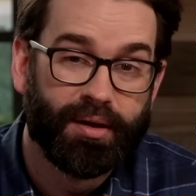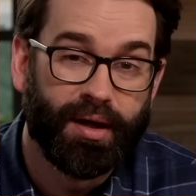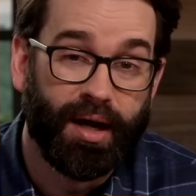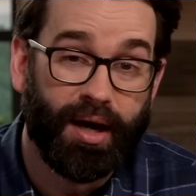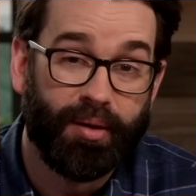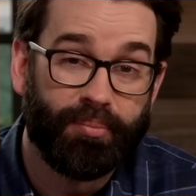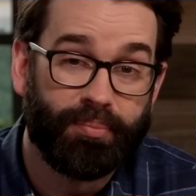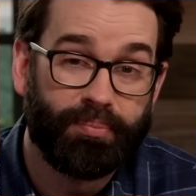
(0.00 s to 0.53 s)

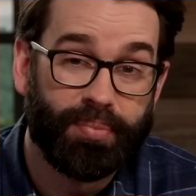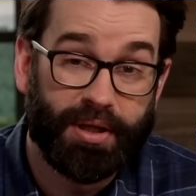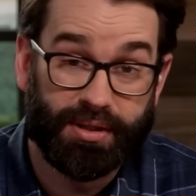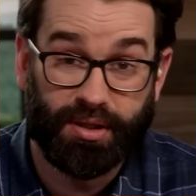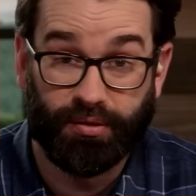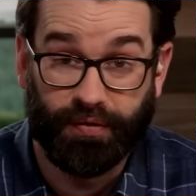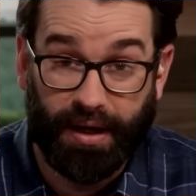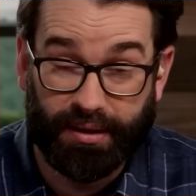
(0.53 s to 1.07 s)

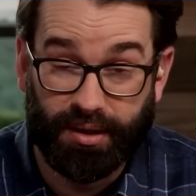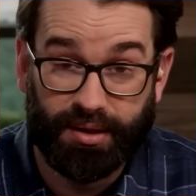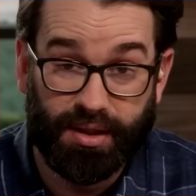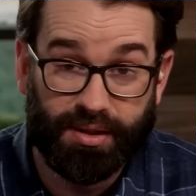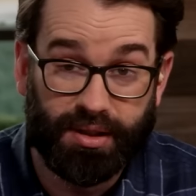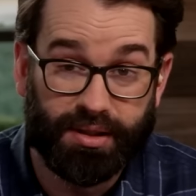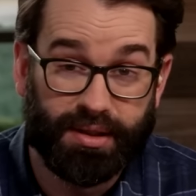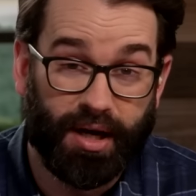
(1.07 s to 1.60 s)
Because of the fact that
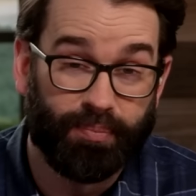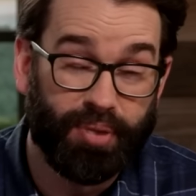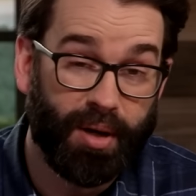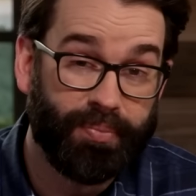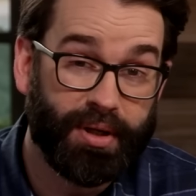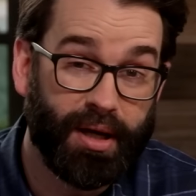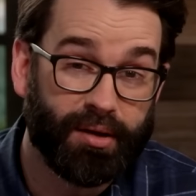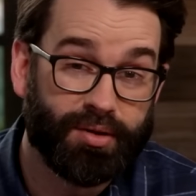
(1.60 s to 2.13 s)
Disney is now
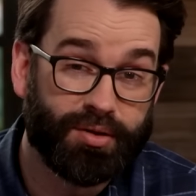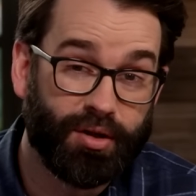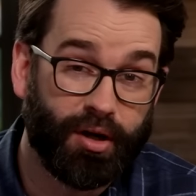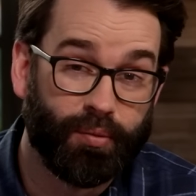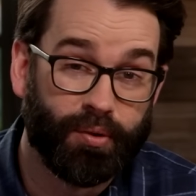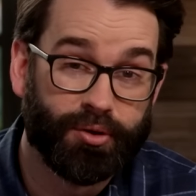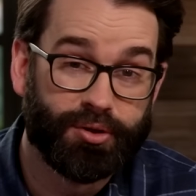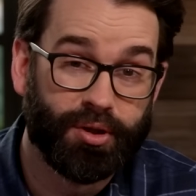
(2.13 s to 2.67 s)
pumping out
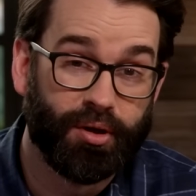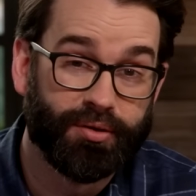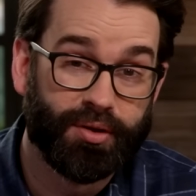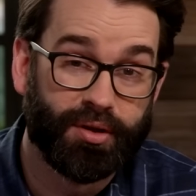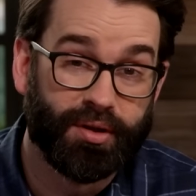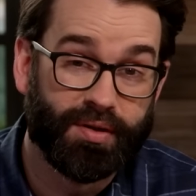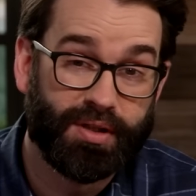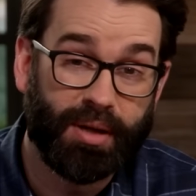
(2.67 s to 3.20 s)
Star Wars shows
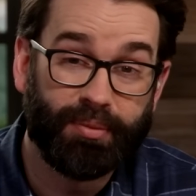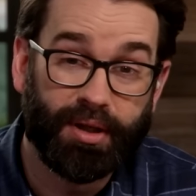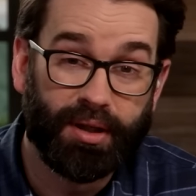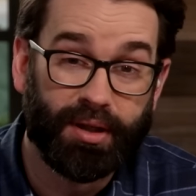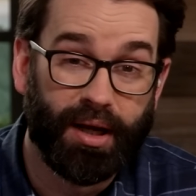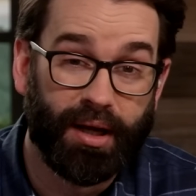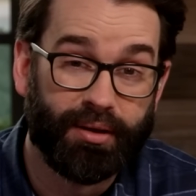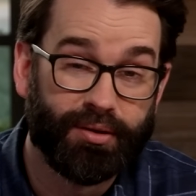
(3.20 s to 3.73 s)
on an assembly
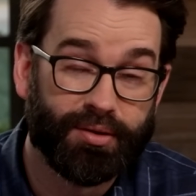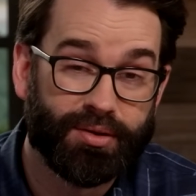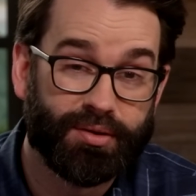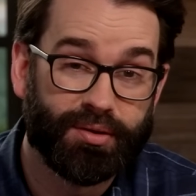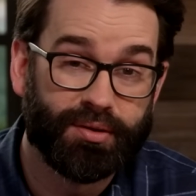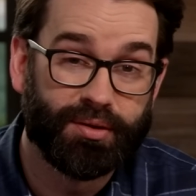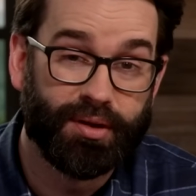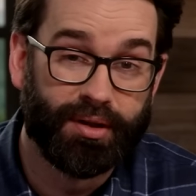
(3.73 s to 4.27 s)
line,
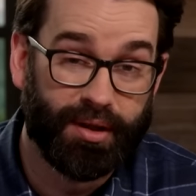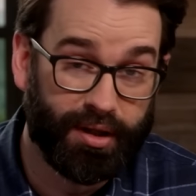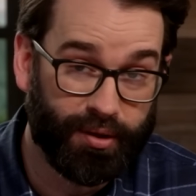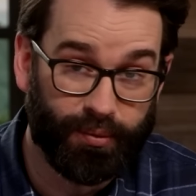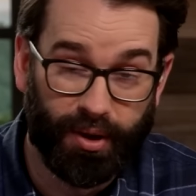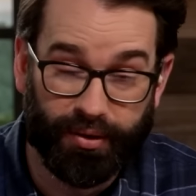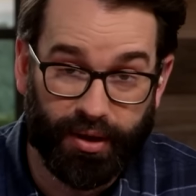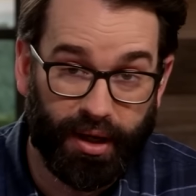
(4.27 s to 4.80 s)
there's
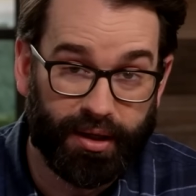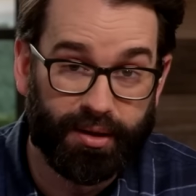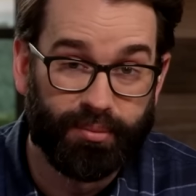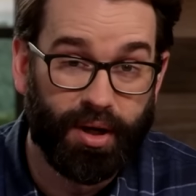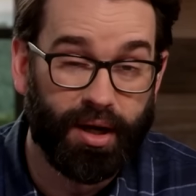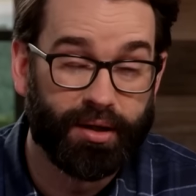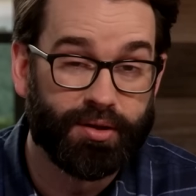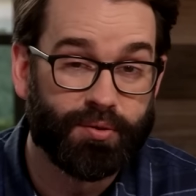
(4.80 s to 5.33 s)
another one that I can
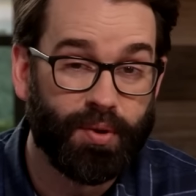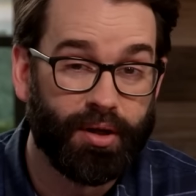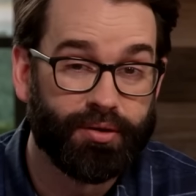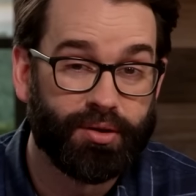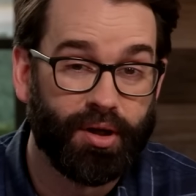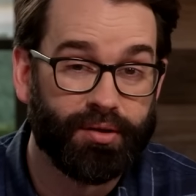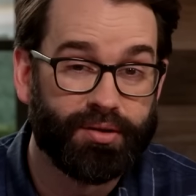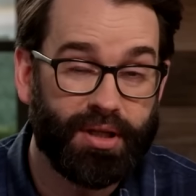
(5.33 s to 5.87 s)
mock as well. It's
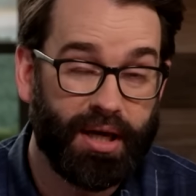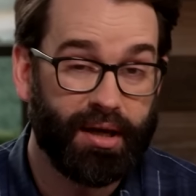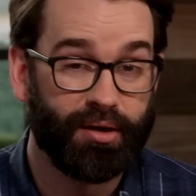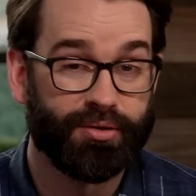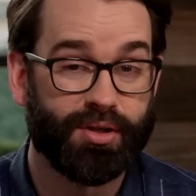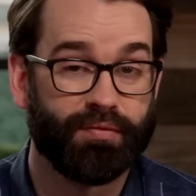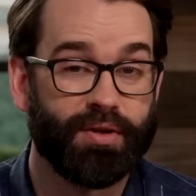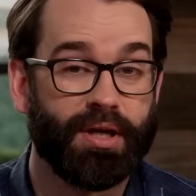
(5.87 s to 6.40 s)
called
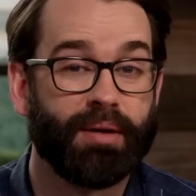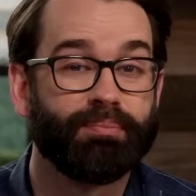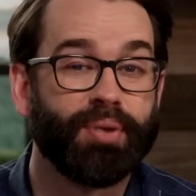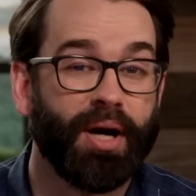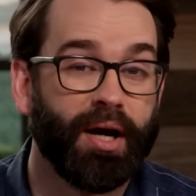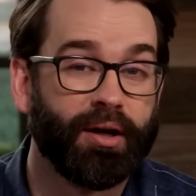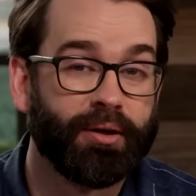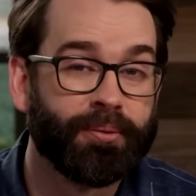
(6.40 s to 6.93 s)
Tales of the
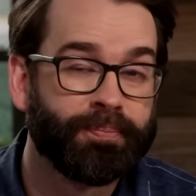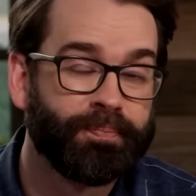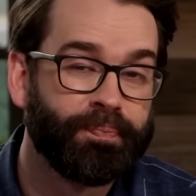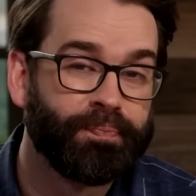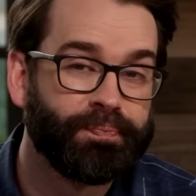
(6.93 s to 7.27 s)
Empire.